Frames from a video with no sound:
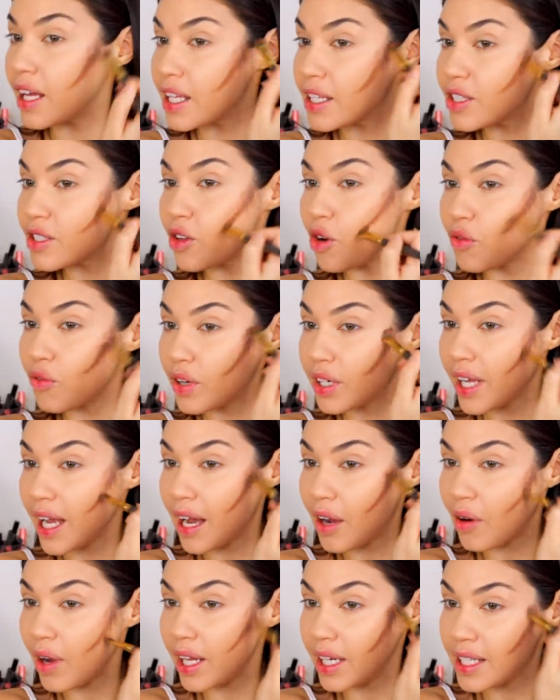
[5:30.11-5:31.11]
It's so funny
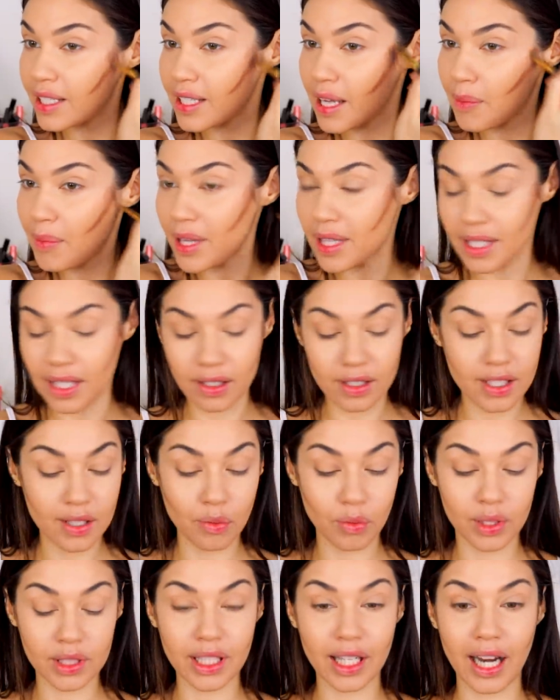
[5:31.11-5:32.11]
how anytime I tell
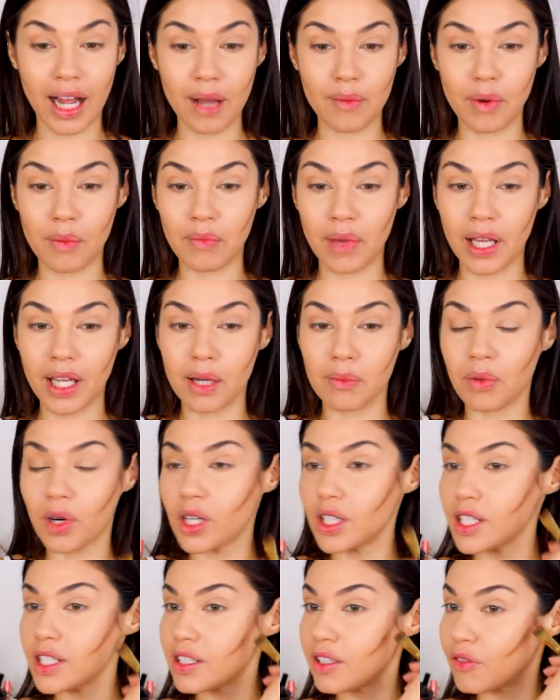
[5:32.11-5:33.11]
someone that I'm a makeup
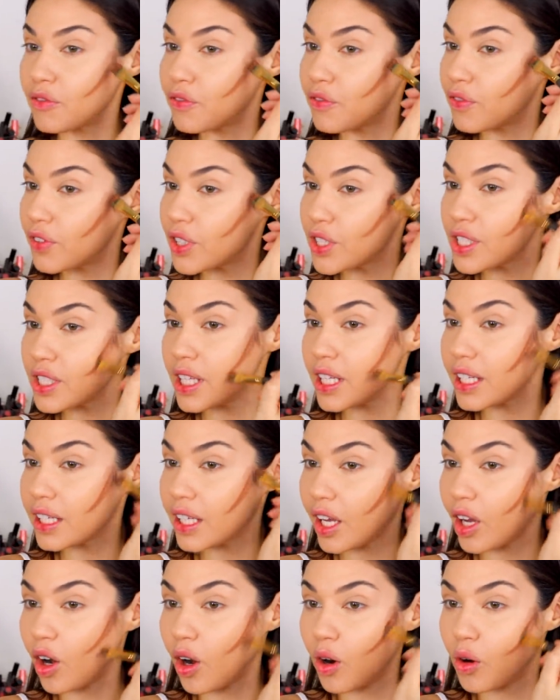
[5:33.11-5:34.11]
artist, the first thing
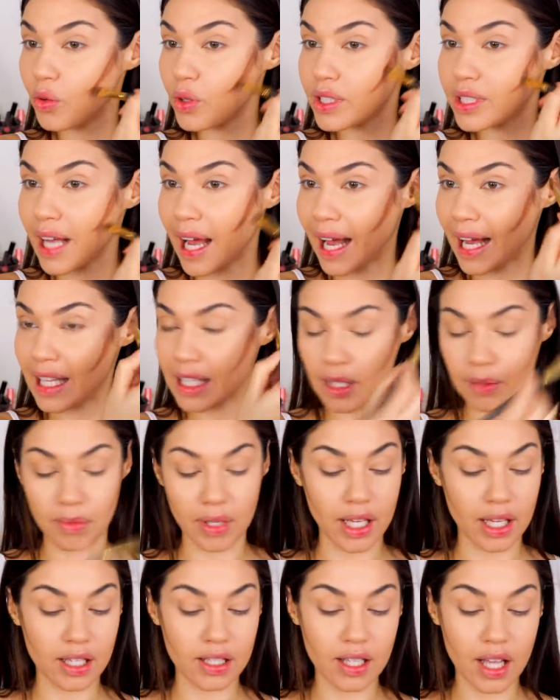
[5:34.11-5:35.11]
they always ask
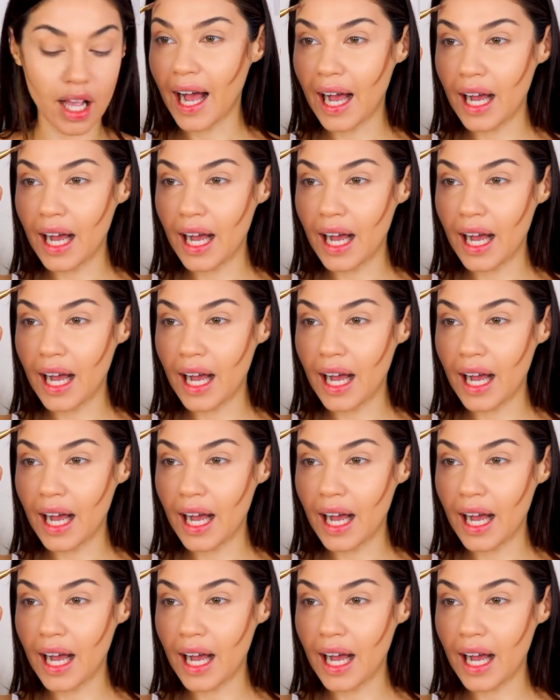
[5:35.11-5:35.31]
me is,